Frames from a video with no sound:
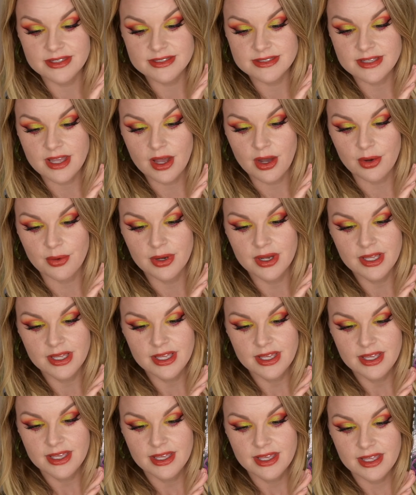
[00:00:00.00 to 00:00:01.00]
So,
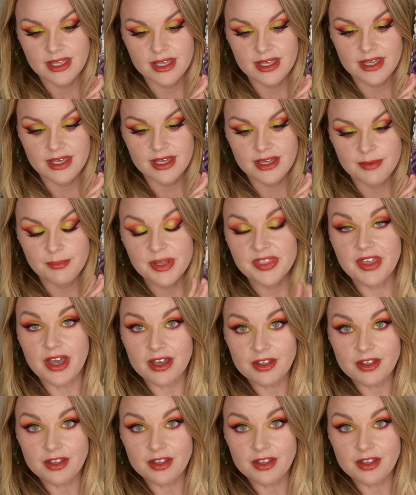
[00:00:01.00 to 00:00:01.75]
but the